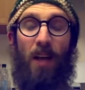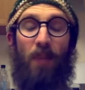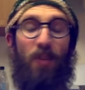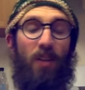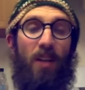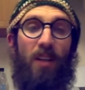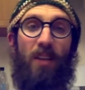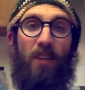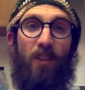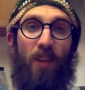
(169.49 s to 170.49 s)
I'm sorry, not
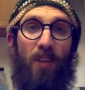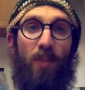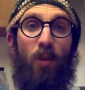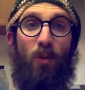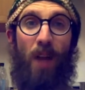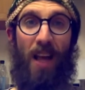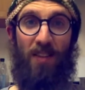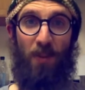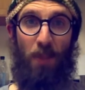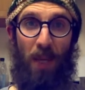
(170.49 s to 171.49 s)
levetiracetam,
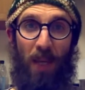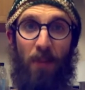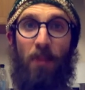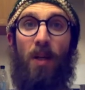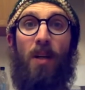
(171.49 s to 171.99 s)
lorazepam,